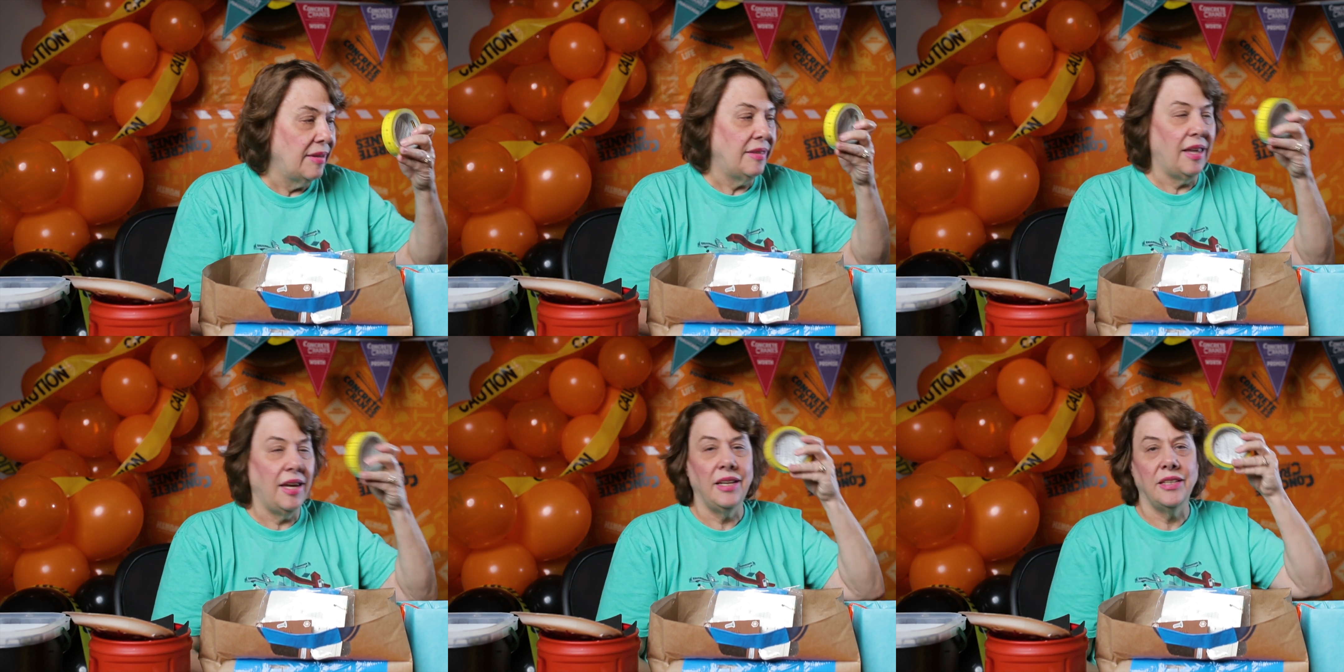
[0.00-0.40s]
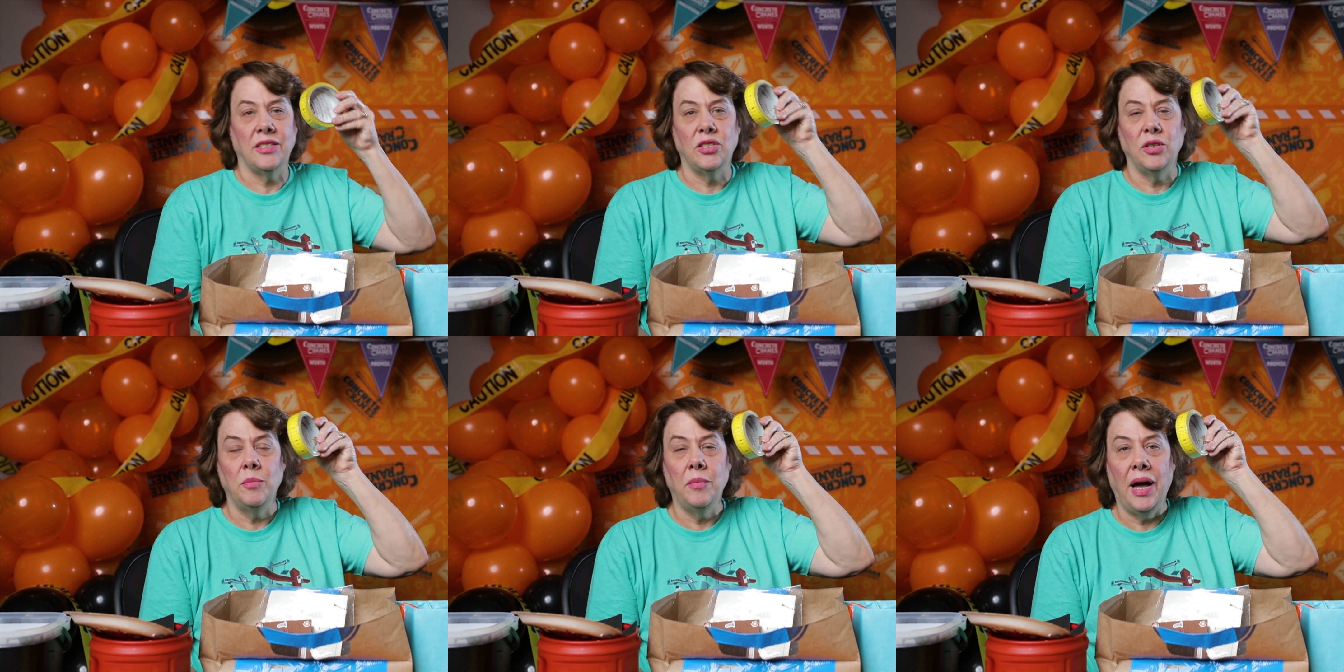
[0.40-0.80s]
thanks
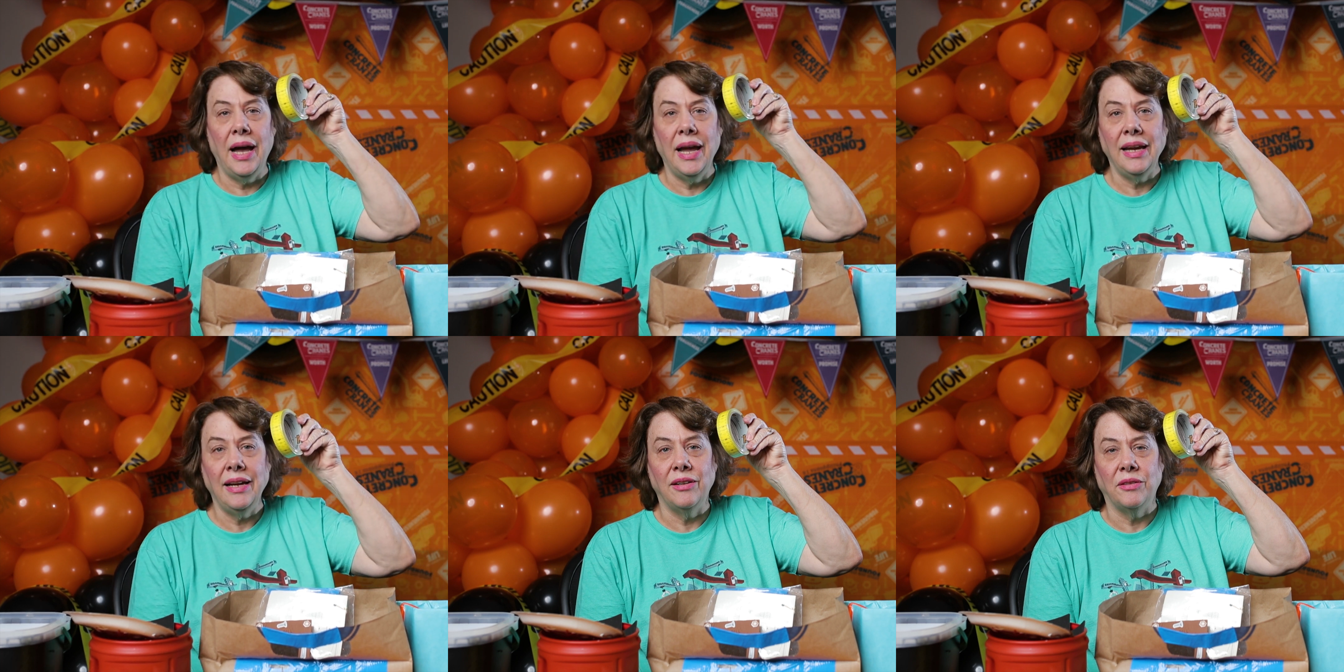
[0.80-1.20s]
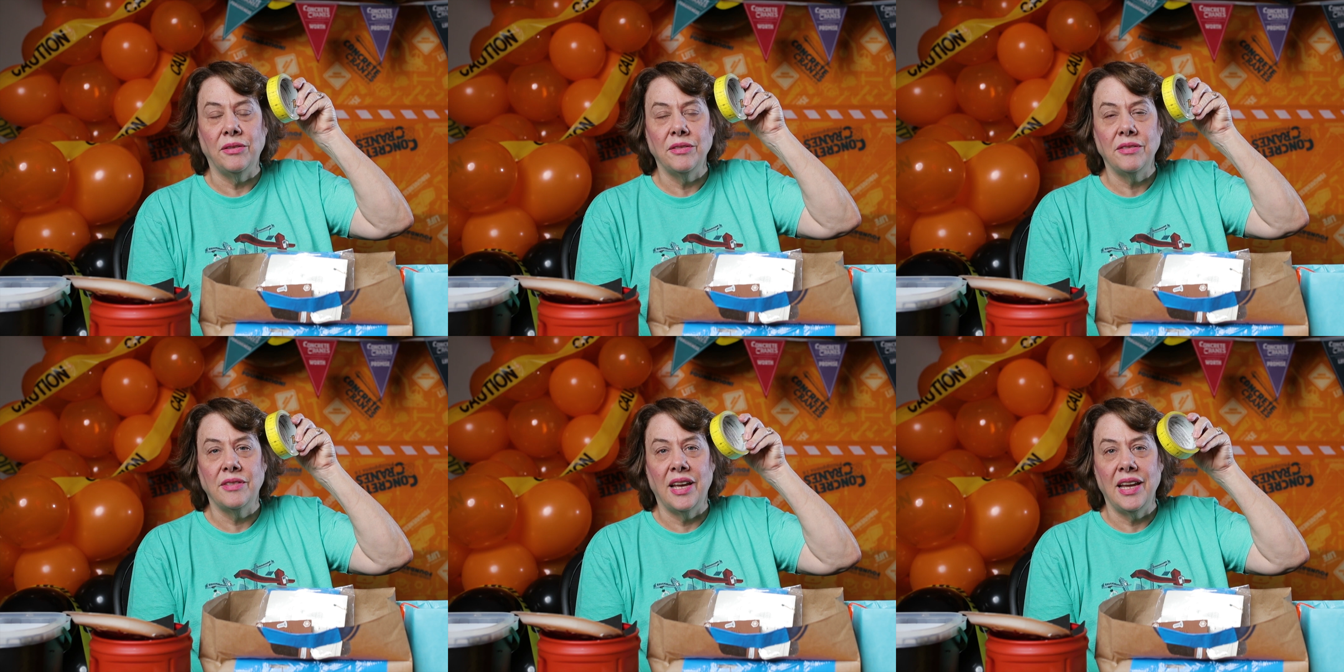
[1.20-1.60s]
to
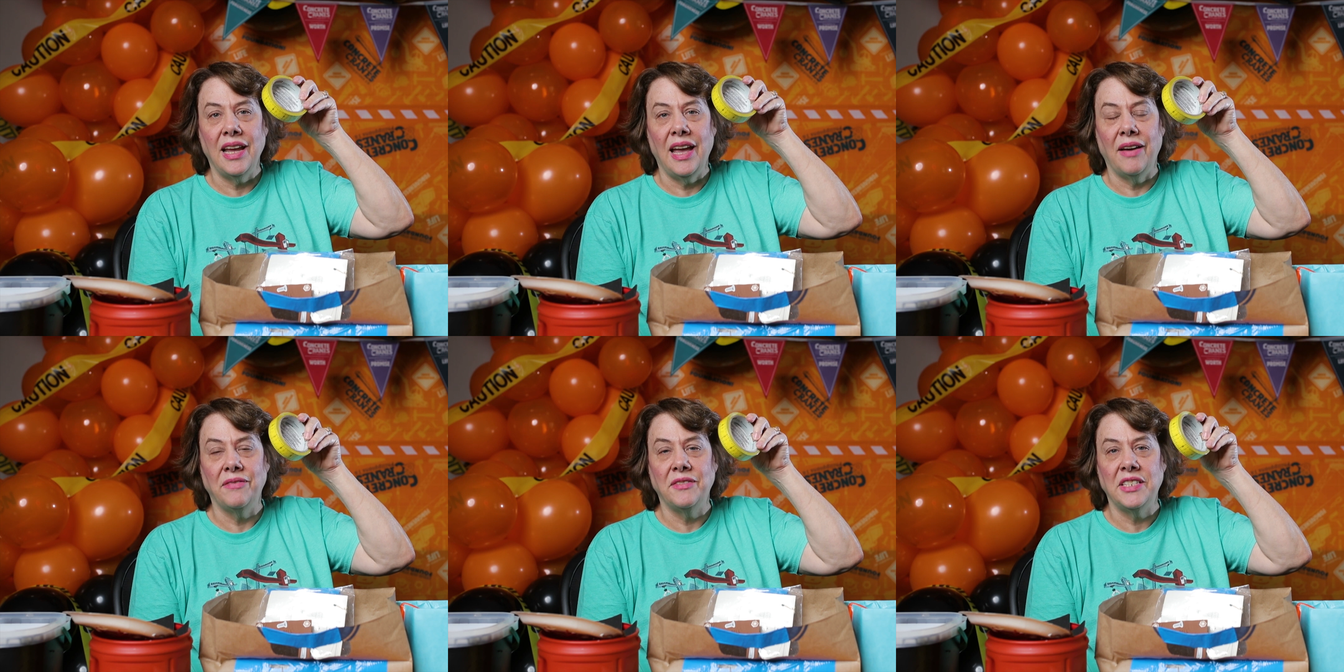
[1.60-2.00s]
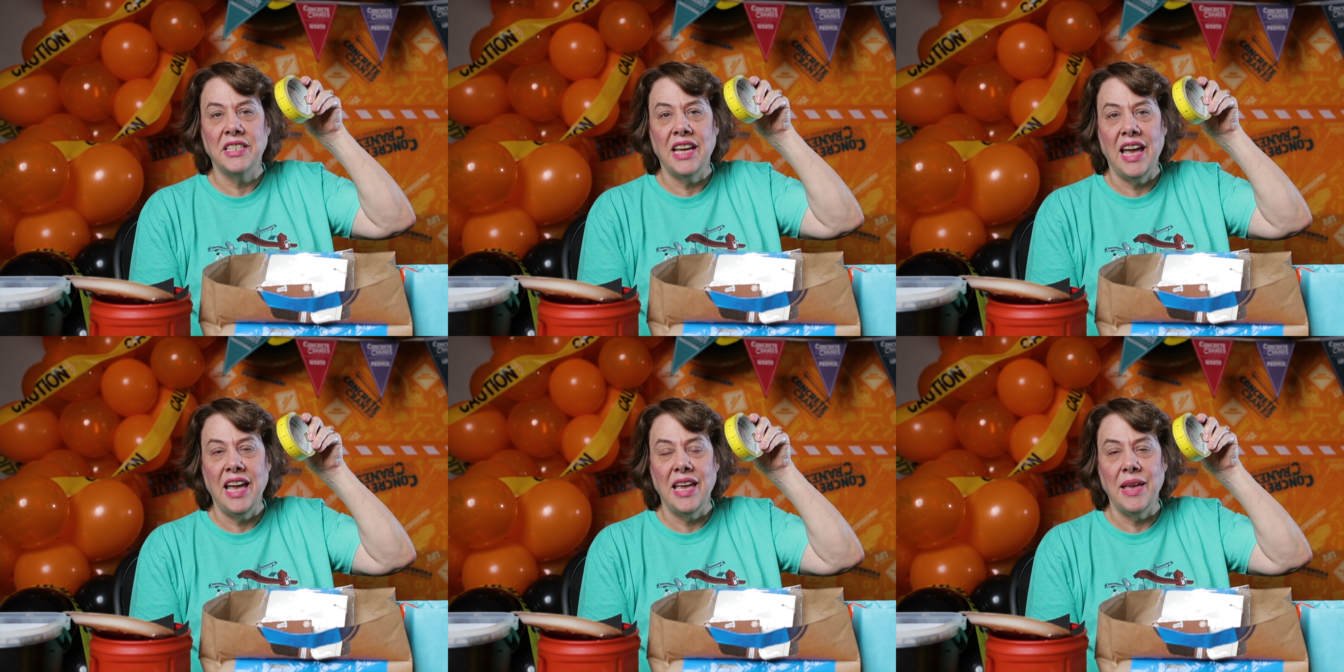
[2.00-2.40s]
Michael's, they have
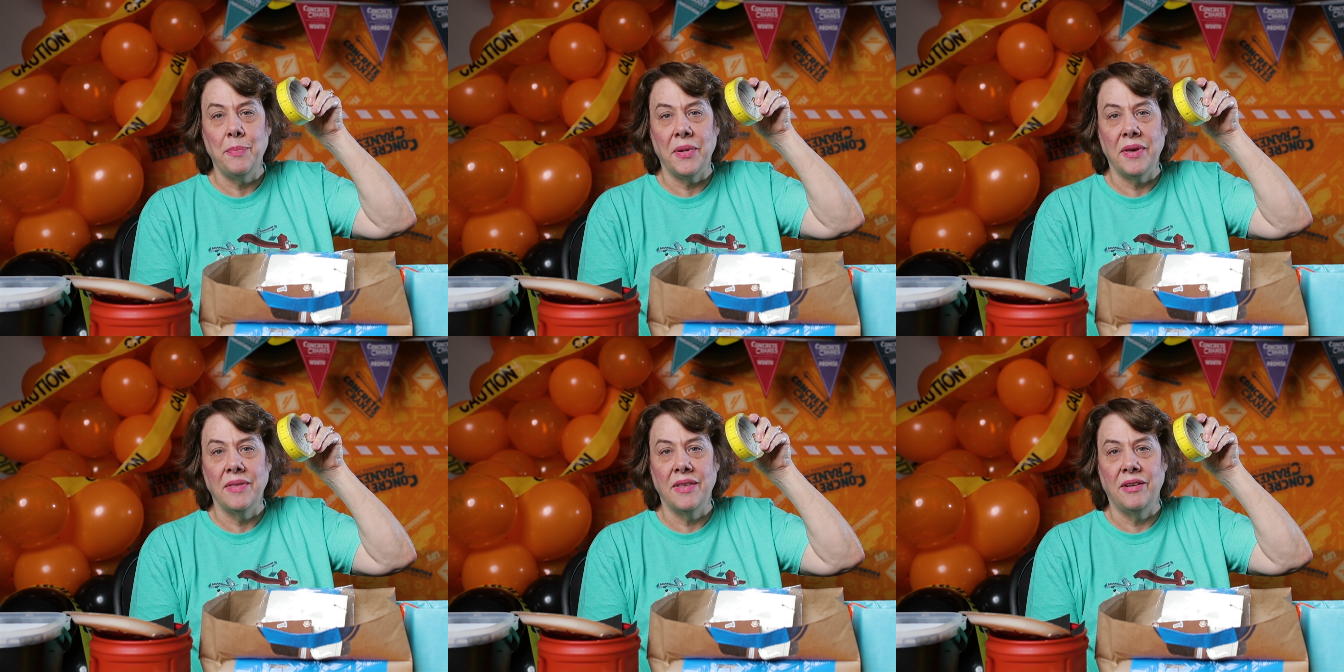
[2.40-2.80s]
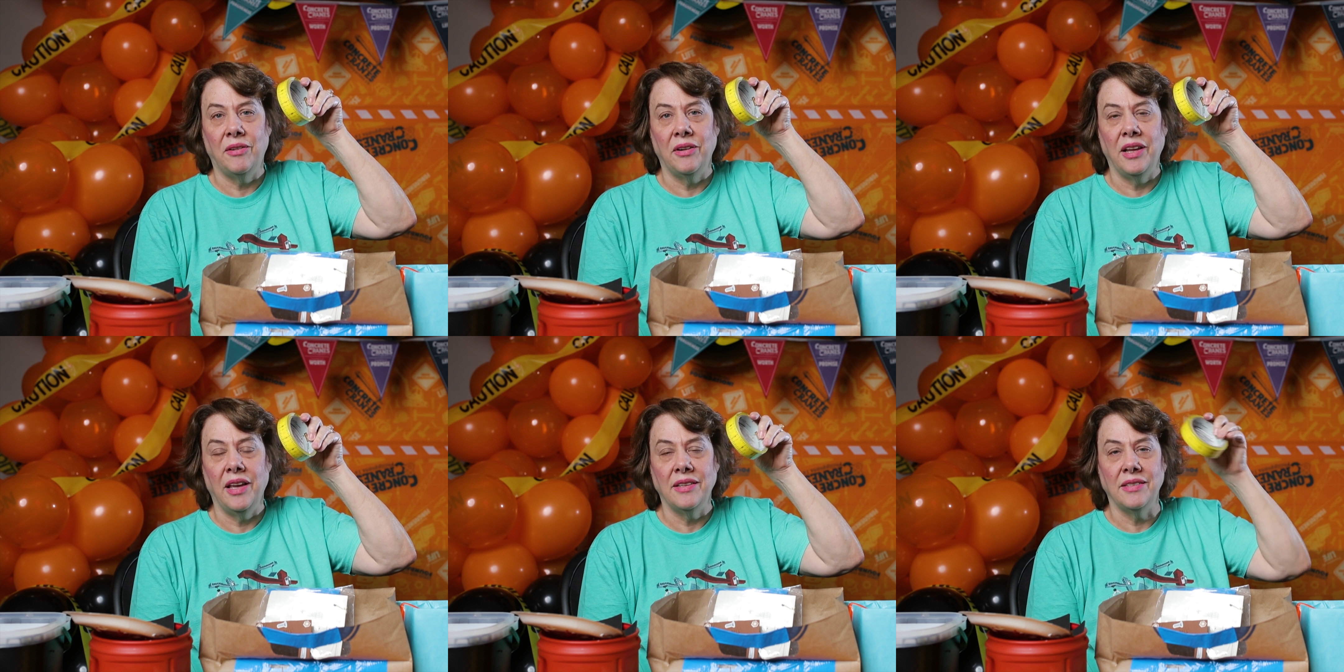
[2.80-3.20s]
tape that
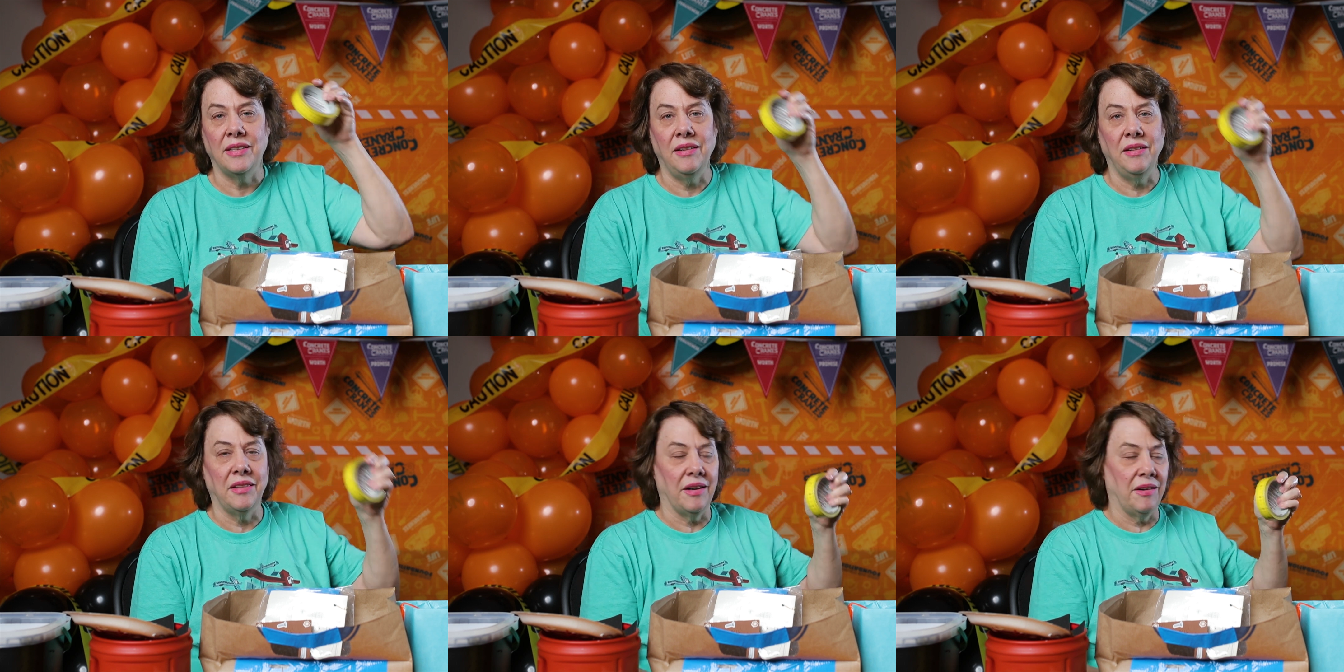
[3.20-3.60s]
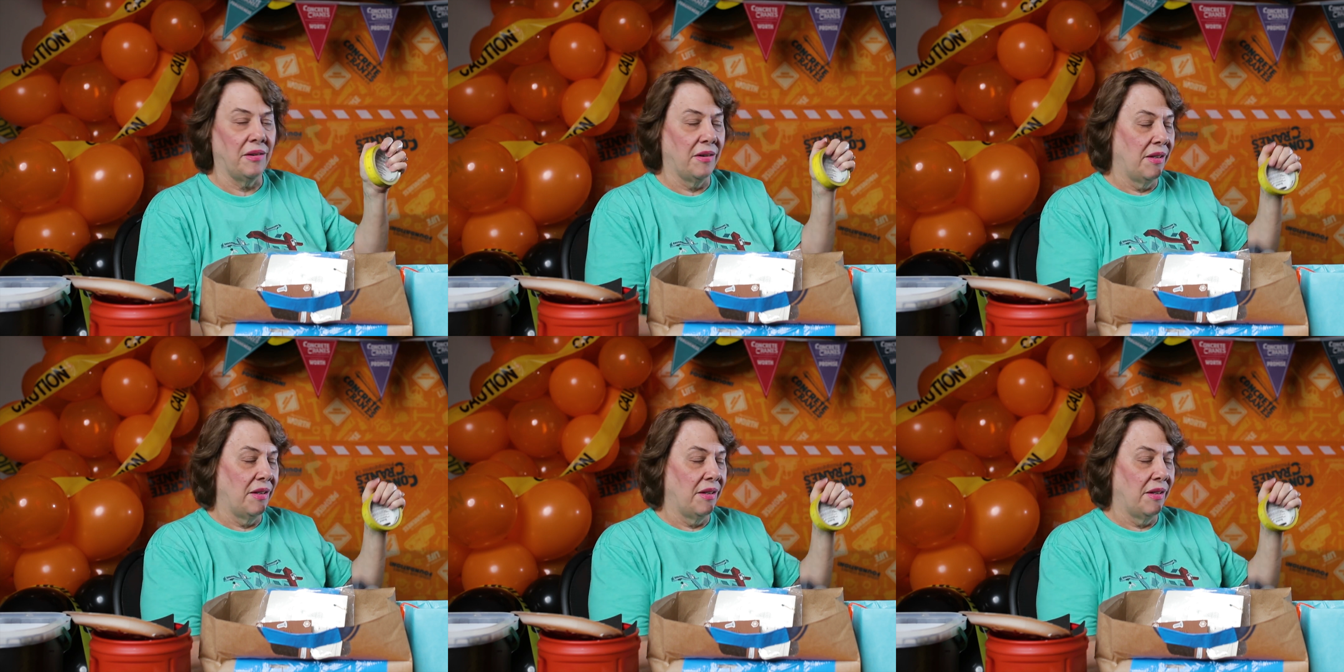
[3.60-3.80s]
already has it on there.